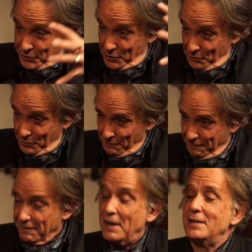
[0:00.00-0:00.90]
to you the
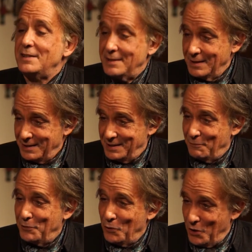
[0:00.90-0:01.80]
vastness
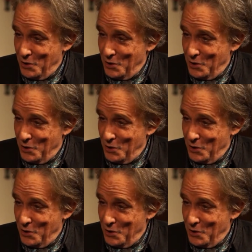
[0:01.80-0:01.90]
of your